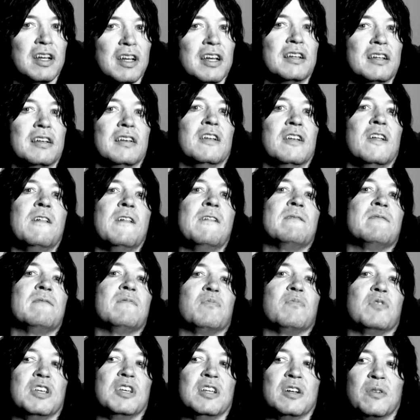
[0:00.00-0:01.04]
And,
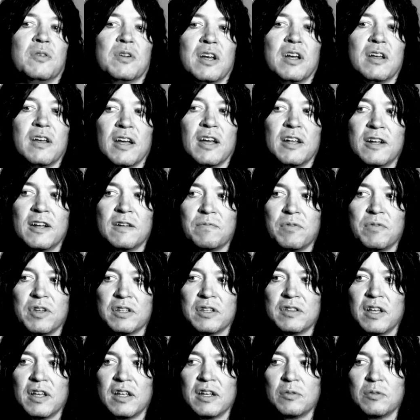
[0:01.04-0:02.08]
you know, and I
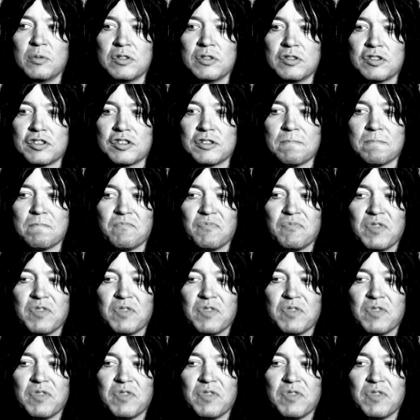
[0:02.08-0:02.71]
think that it was,